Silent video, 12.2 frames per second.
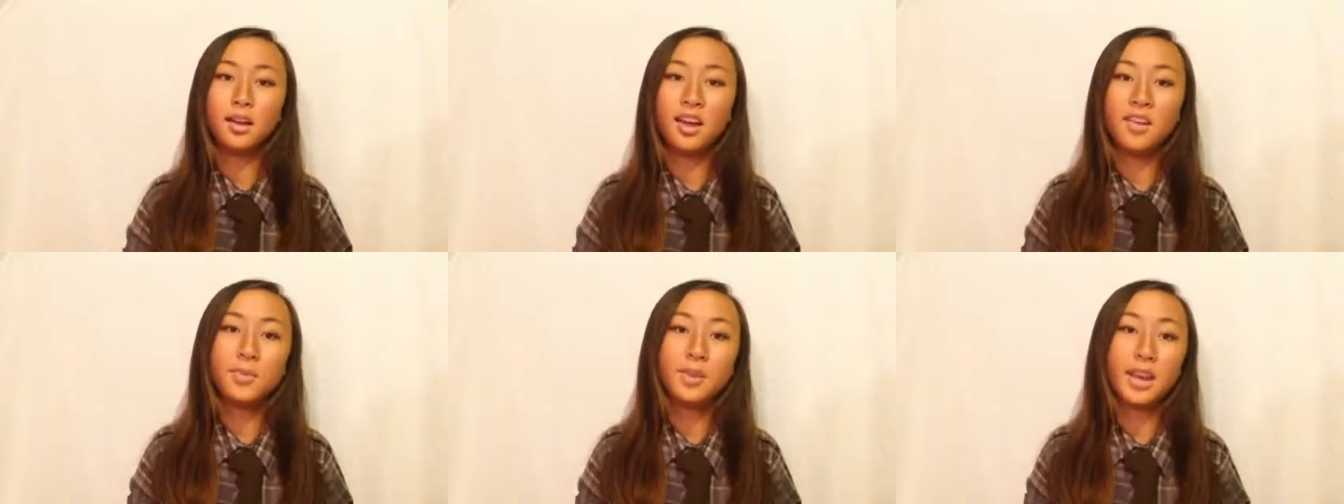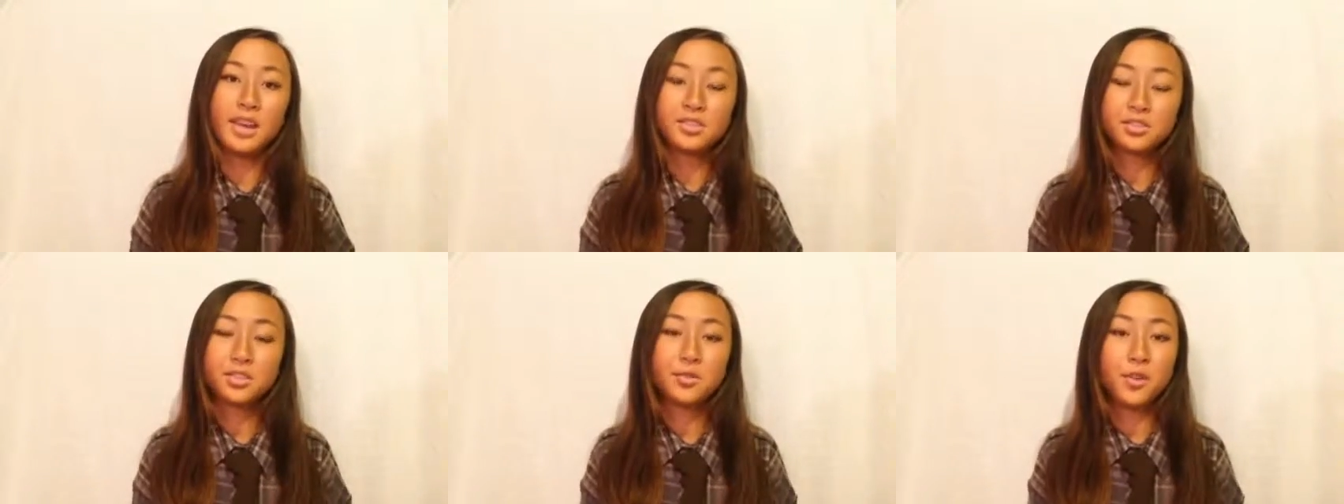I've been
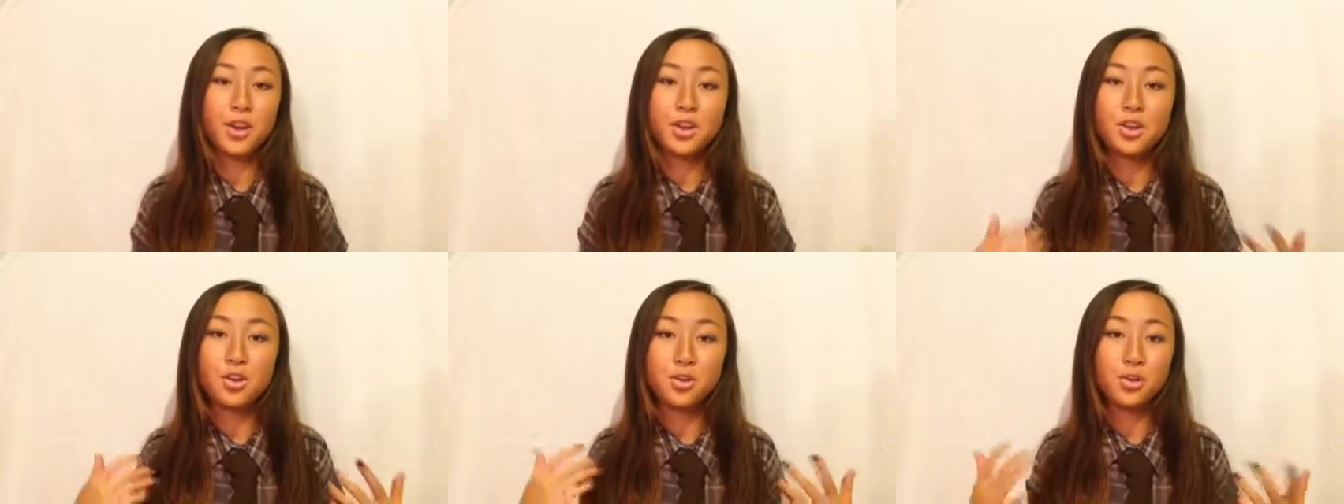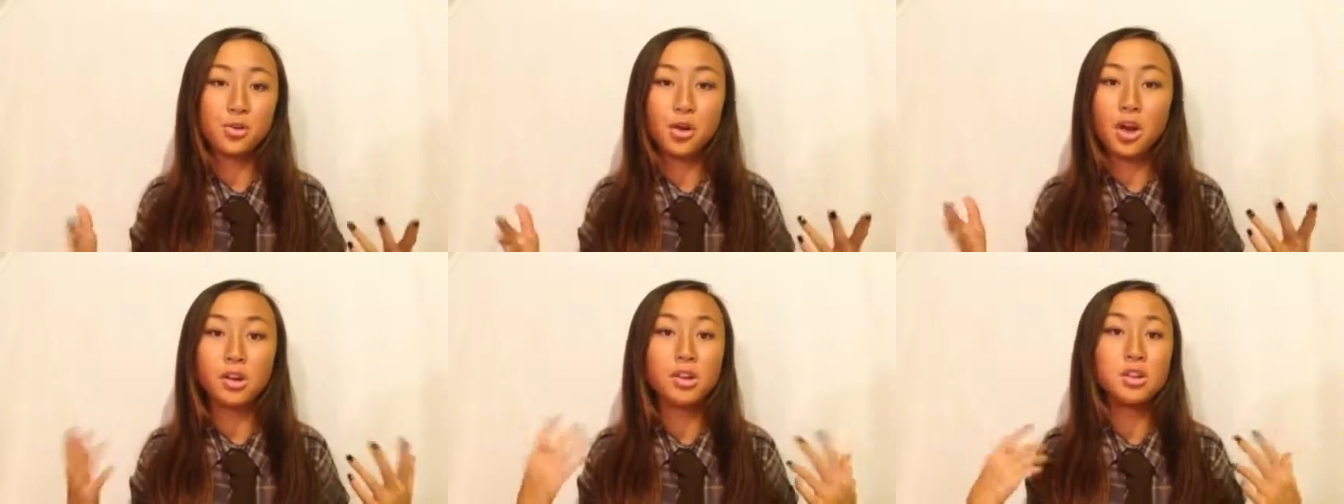asked if I know
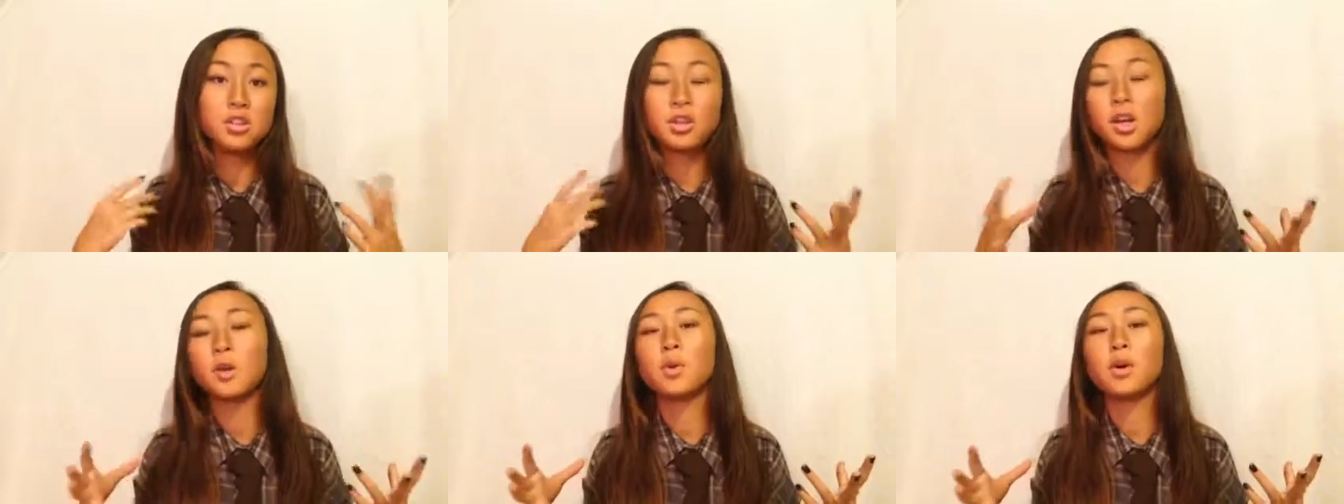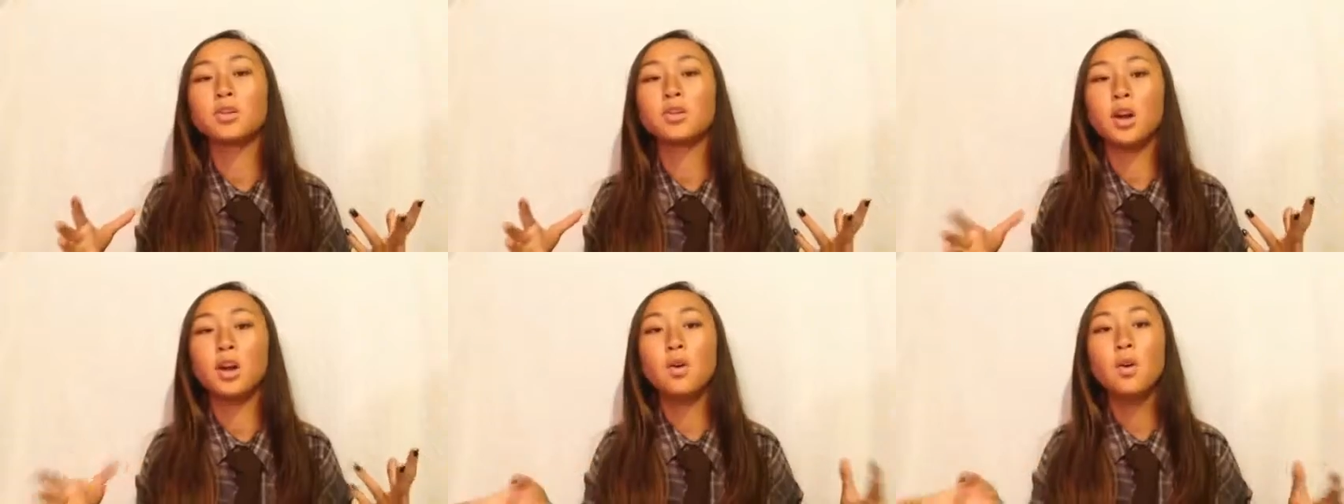karate or
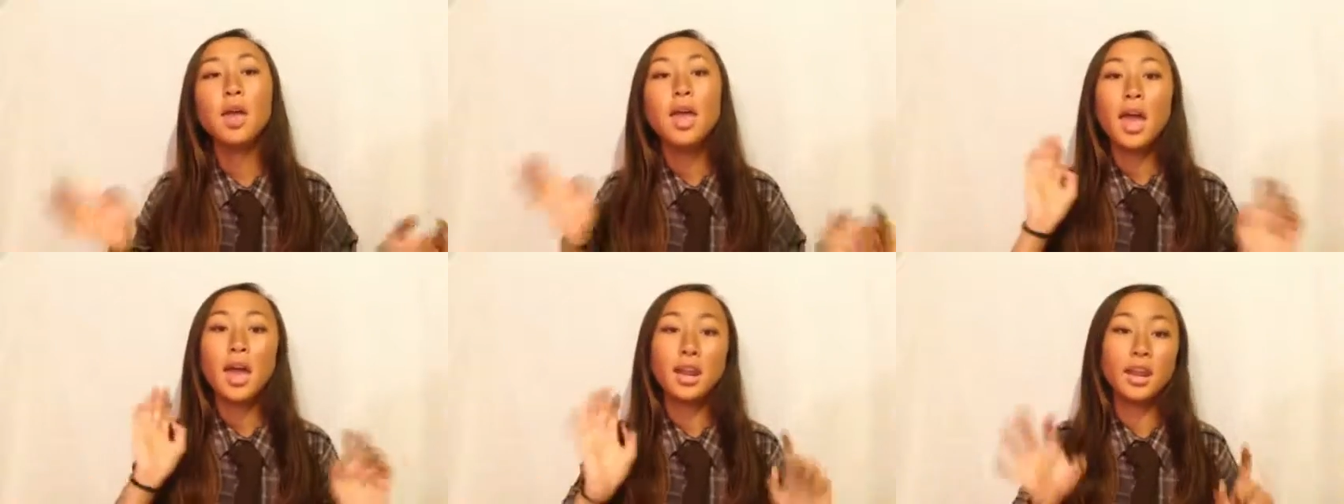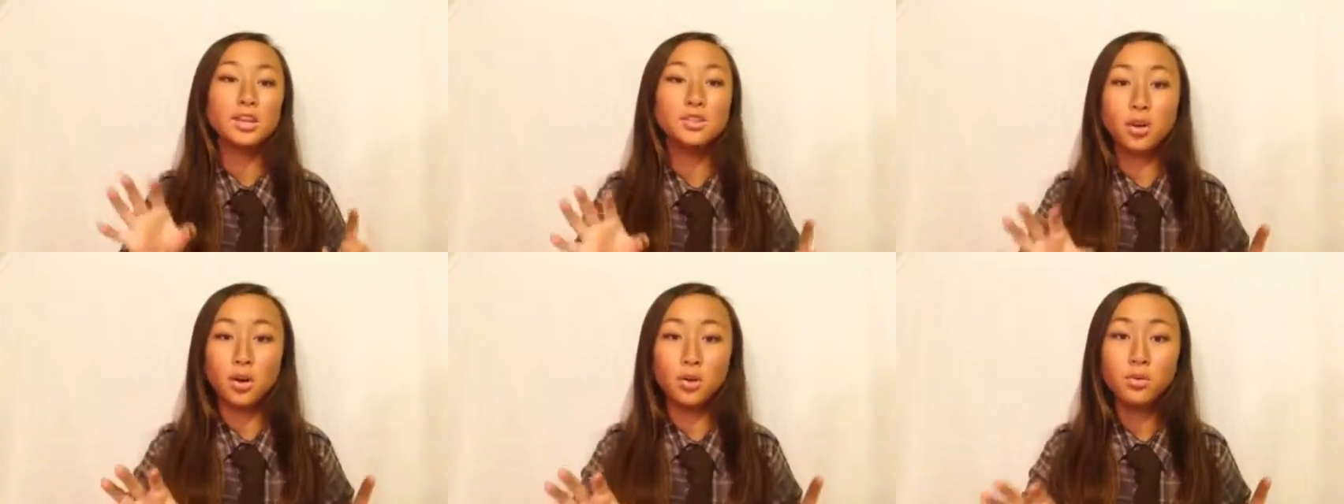taekwondo, and I
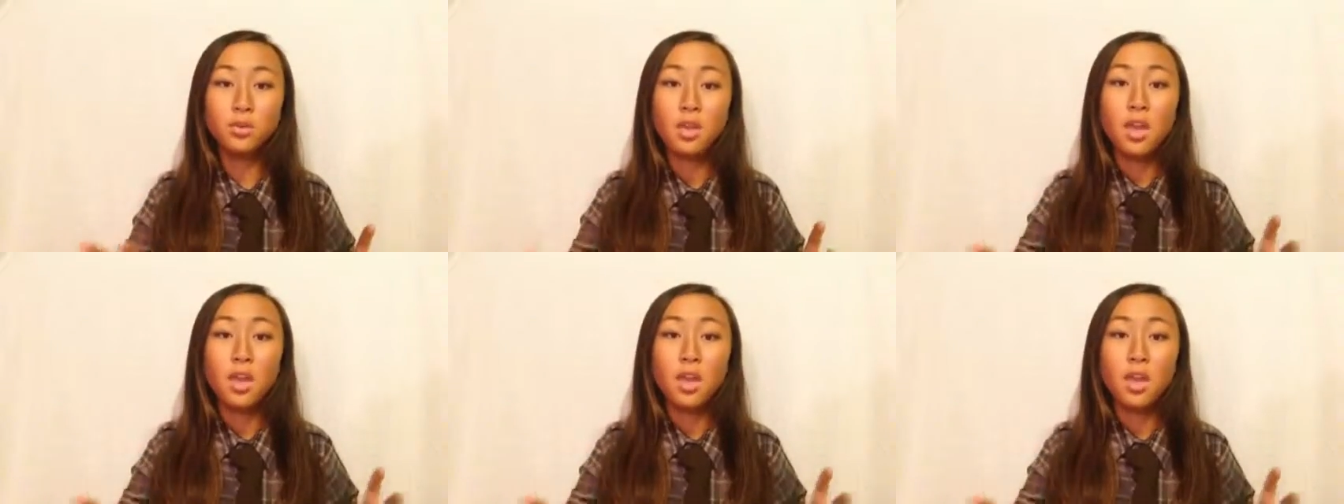don't.